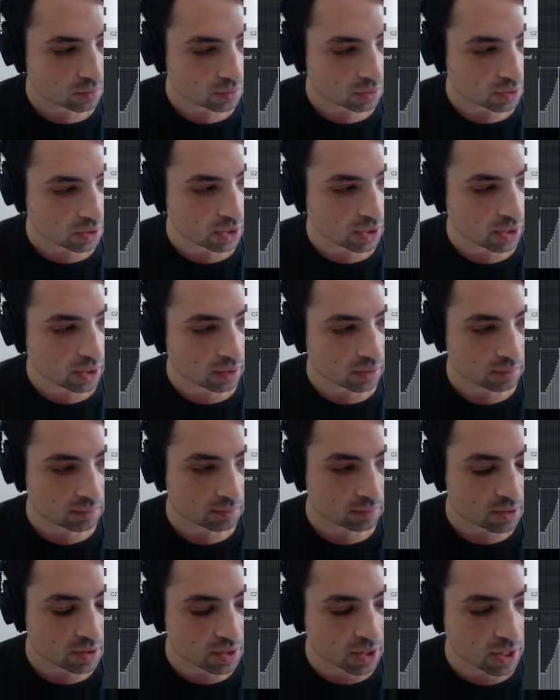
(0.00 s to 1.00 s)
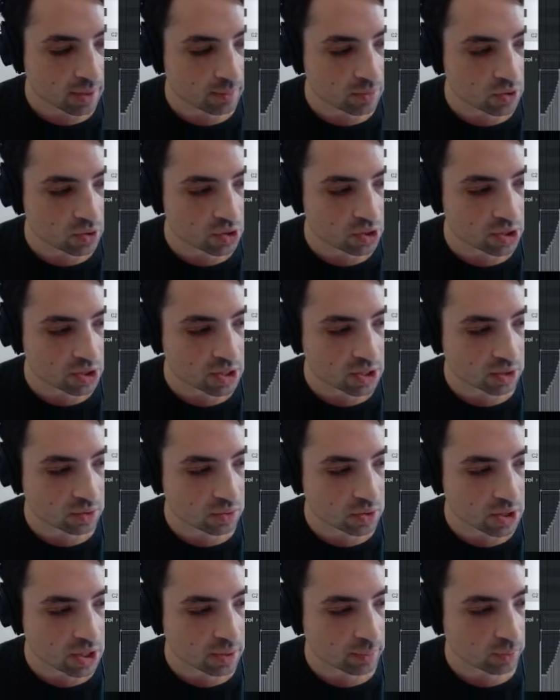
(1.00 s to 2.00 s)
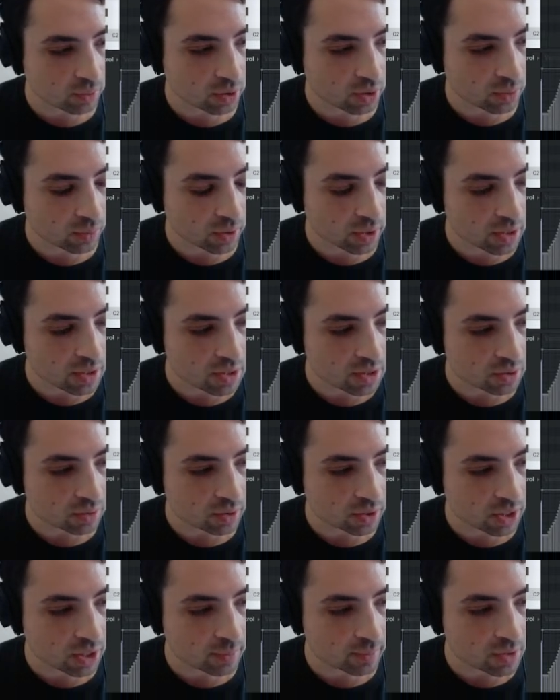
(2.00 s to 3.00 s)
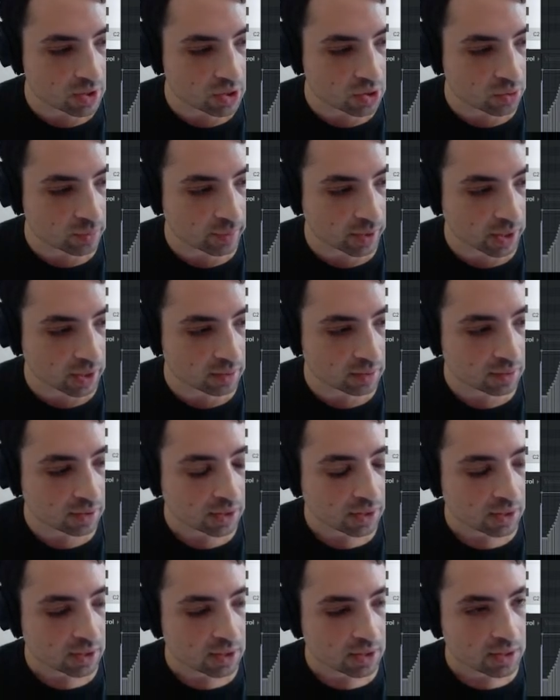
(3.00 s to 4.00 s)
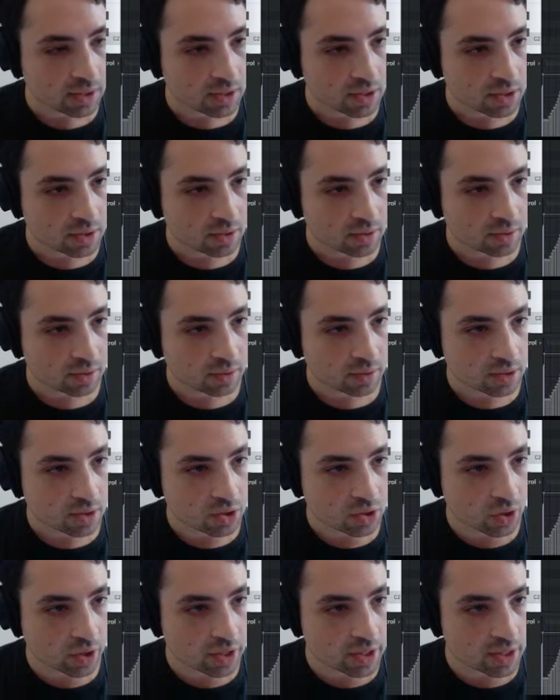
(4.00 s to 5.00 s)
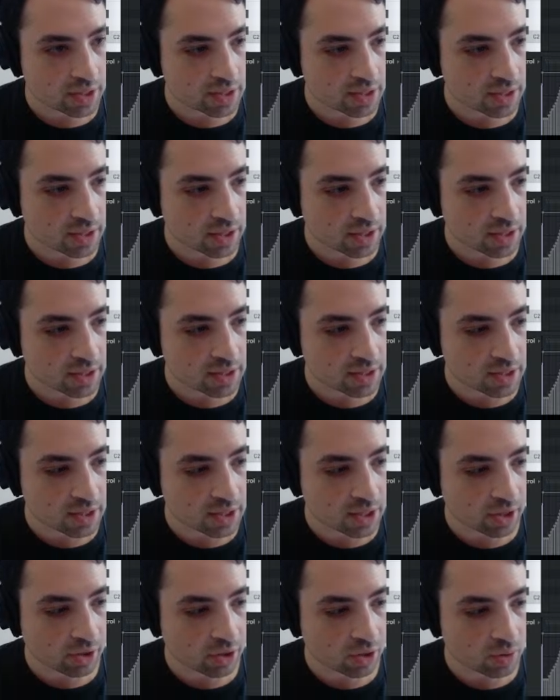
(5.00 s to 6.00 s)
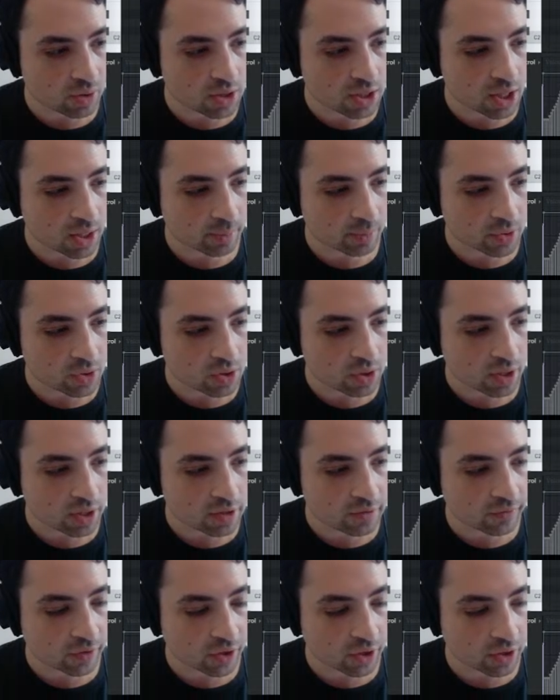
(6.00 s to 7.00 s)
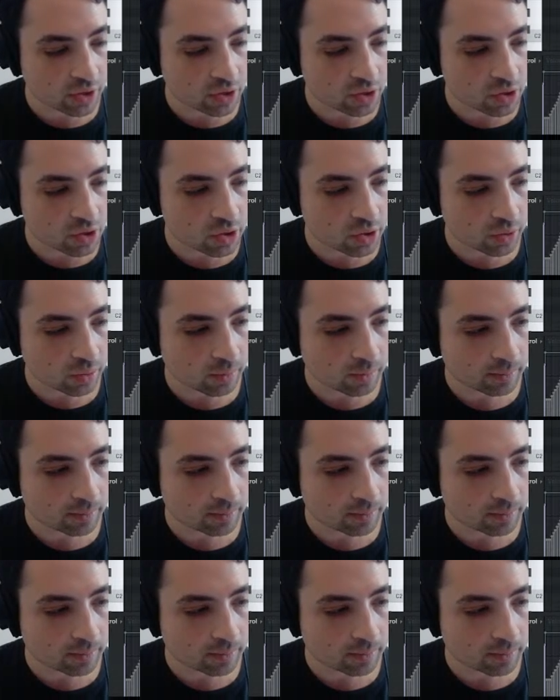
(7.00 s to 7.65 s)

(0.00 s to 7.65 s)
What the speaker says: Yeah, the game uses a single sample anyway, so it can't be so bad. As long as it's a stereo sample, so that's very good too.